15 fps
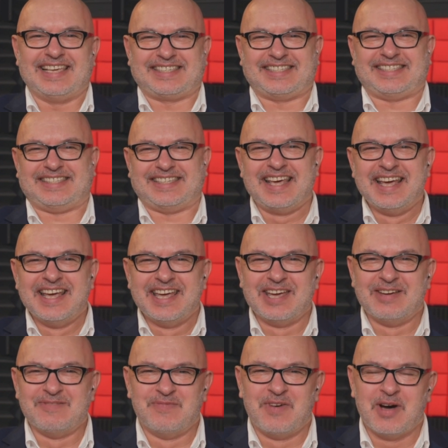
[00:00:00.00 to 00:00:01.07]
yes,
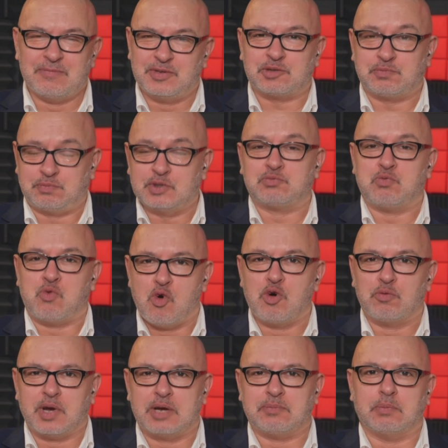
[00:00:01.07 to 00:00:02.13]
just just
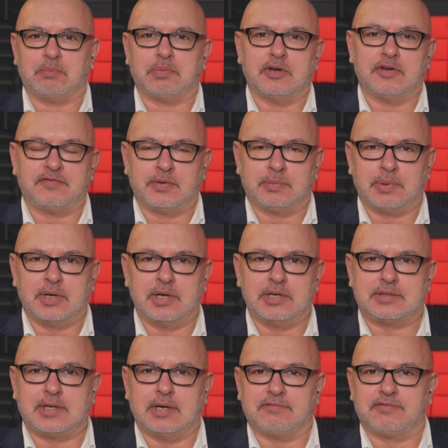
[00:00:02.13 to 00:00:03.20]
warn people,
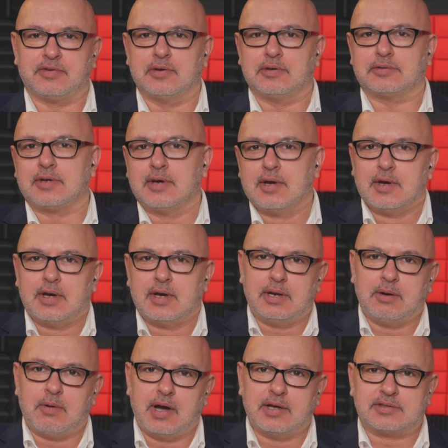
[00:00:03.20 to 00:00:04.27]
please, Tim, first.
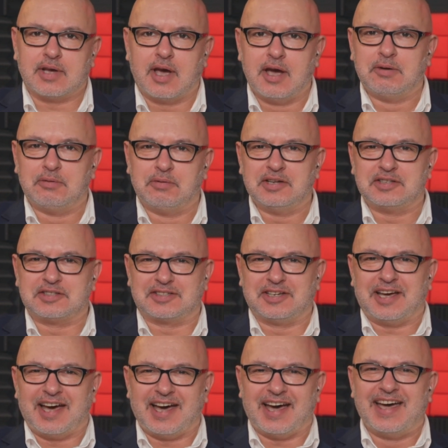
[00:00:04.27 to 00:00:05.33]
Anyway, so
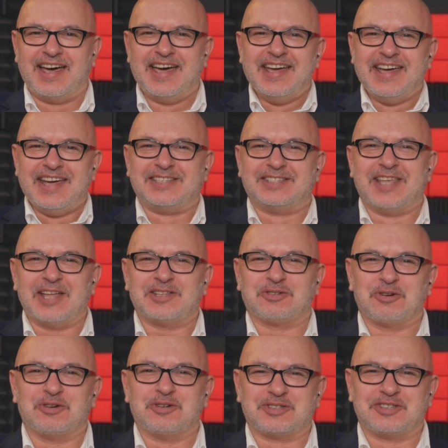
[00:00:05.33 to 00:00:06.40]
it's uh, it's
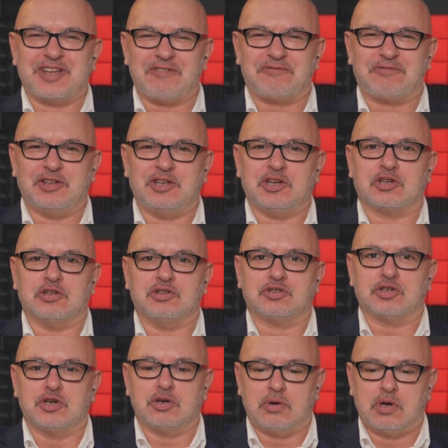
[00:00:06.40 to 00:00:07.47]
that sort of stuff that you can
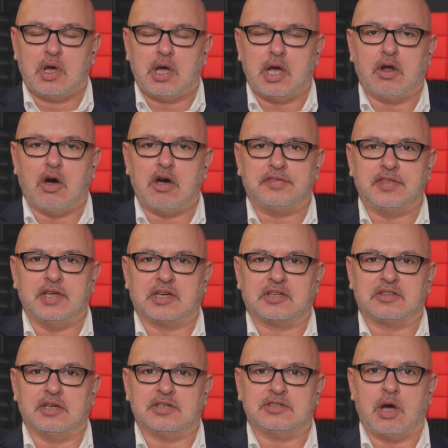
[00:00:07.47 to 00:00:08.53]
do, and I
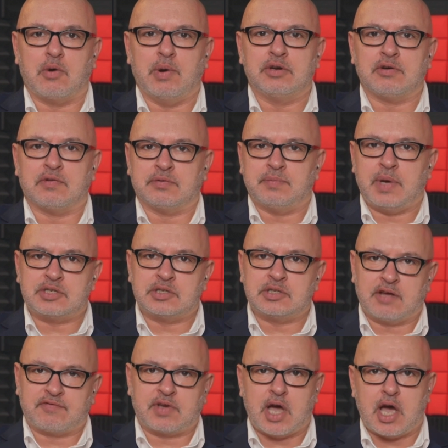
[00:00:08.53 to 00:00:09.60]
think there's no end to it.
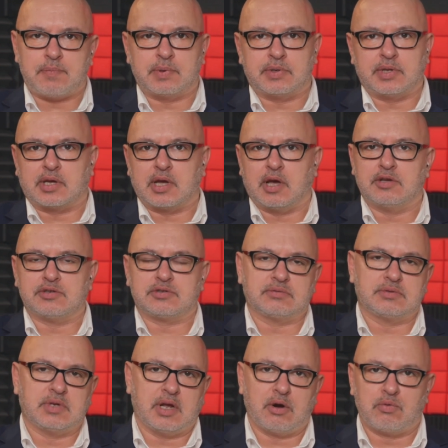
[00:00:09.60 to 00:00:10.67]
Imagine you can have carpet that
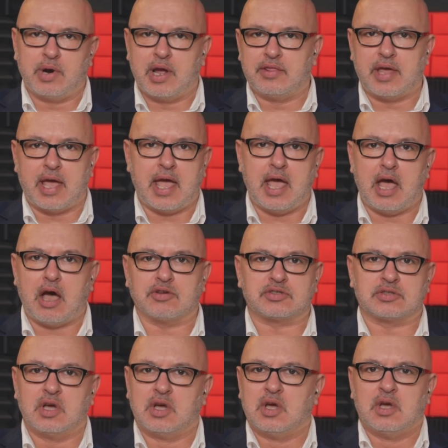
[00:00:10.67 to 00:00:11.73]
goes, you know, around the
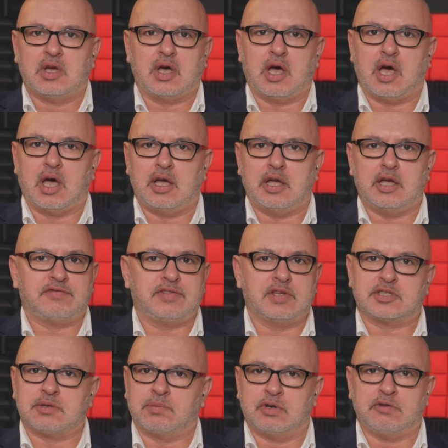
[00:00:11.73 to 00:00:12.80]
house. Uh, if
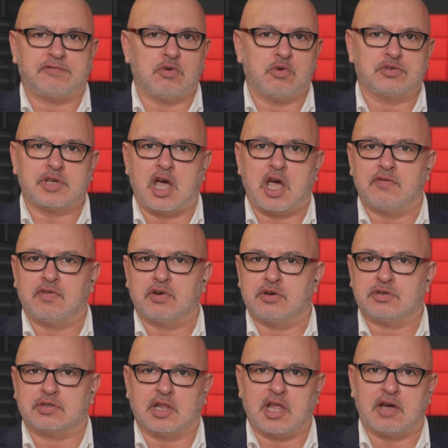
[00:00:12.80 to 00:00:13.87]
there's someone who falls over
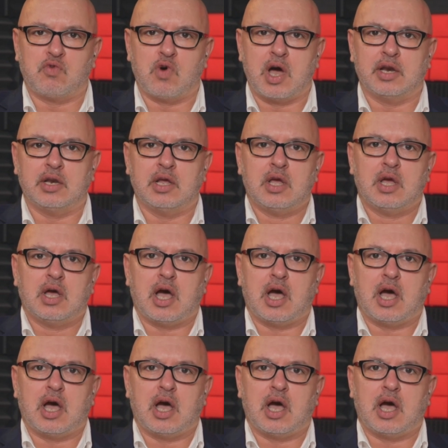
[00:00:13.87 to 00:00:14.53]
who's a loved one,